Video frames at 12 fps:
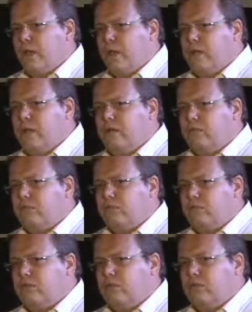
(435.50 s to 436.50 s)
um,
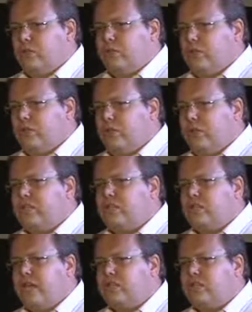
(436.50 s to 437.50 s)
you know, the, the, the
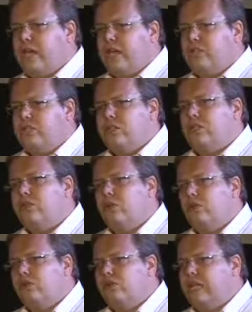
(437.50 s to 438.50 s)
advertising agencies
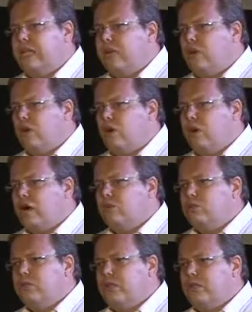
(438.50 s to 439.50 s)
don't really know
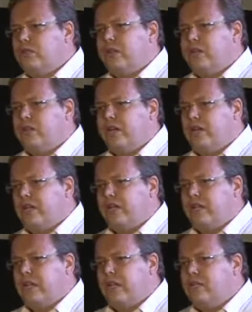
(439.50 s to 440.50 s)
how to build anything other
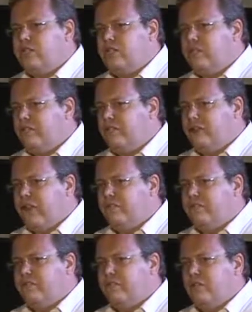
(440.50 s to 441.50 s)
than a HTML5